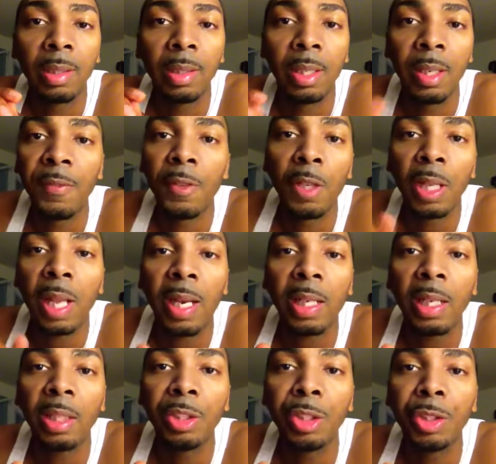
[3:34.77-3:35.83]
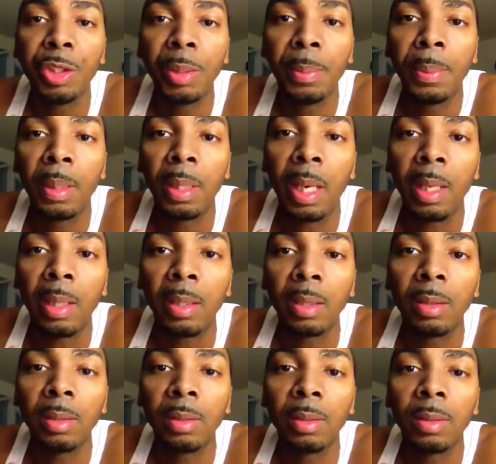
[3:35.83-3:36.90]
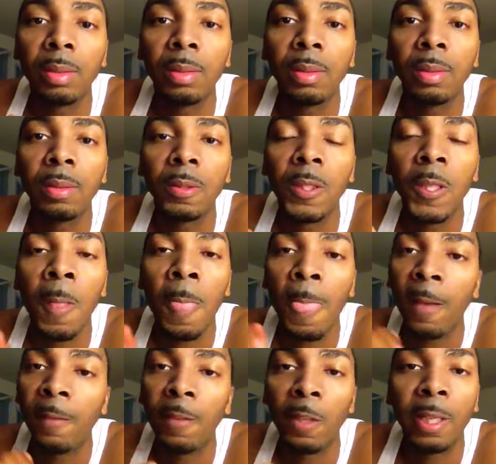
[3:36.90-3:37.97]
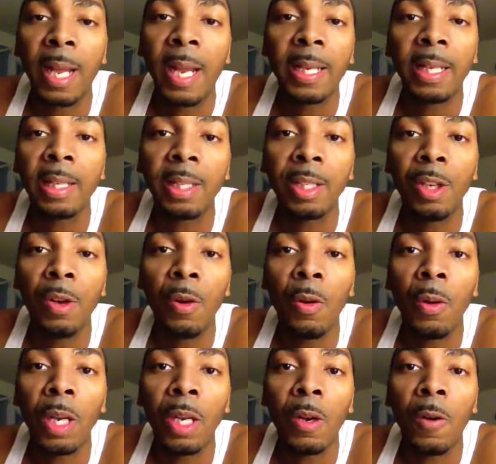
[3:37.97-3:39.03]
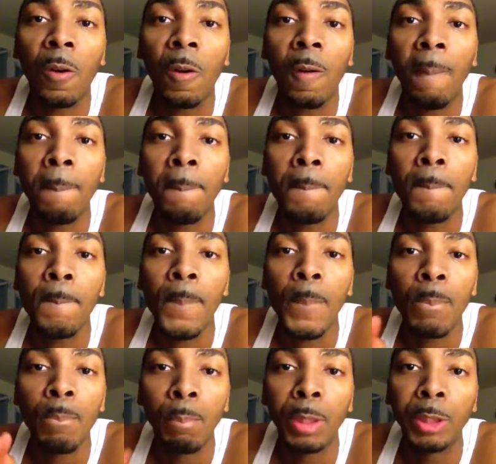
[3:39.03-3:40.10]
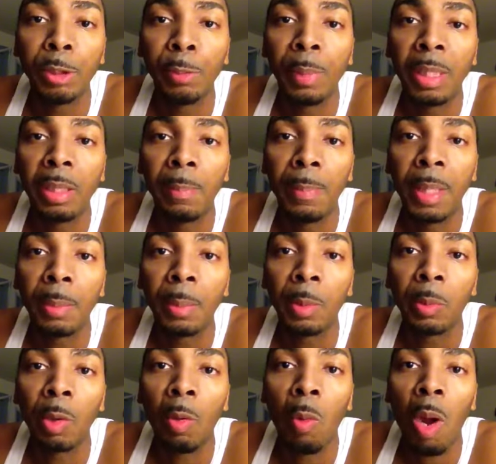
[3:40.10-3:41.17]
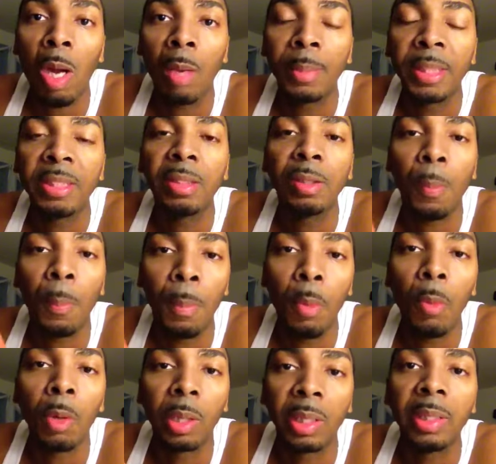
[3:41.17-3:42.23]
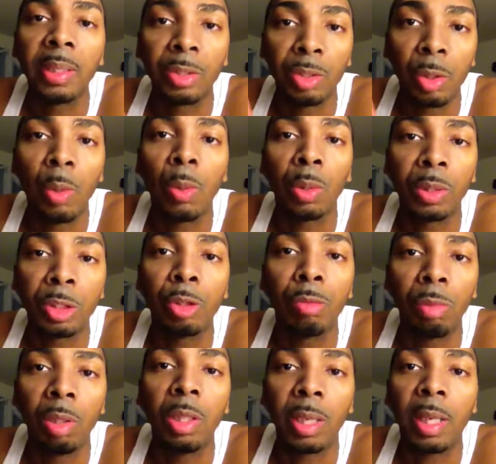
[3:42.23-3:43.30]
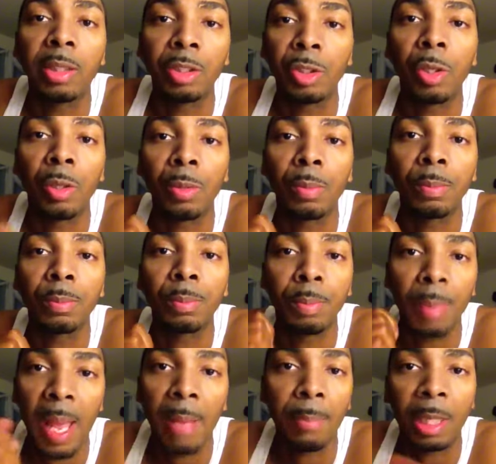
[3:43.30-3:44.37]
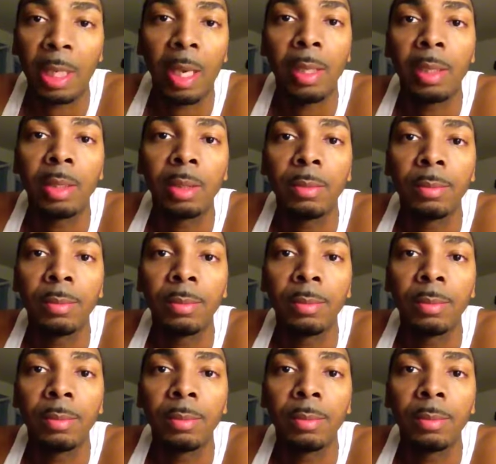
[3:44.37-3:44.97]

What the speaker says: If you're lacking in your GPA, if you're lacking in your OAR, but you meet the minimum requirements, the board is going to look at your application